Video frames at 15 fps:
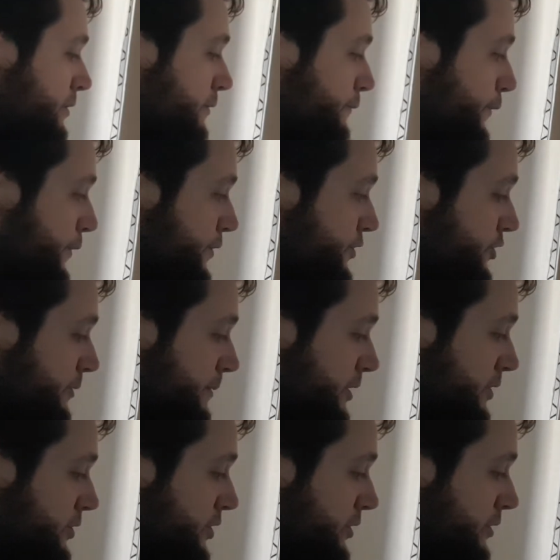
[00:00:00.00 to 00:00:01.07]
first I'm
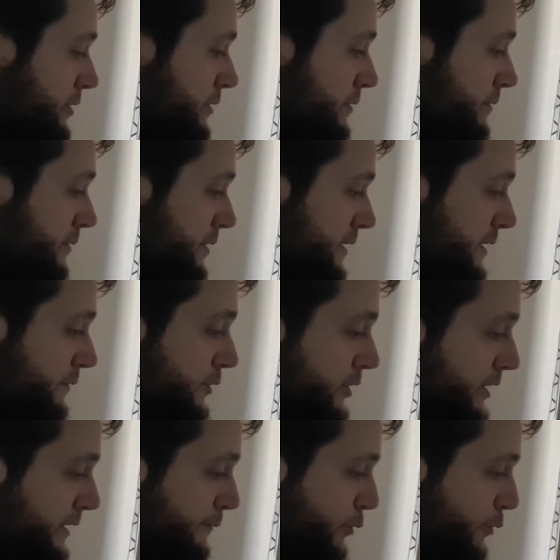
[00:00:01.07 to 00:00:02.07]
going to do, see, I've got it in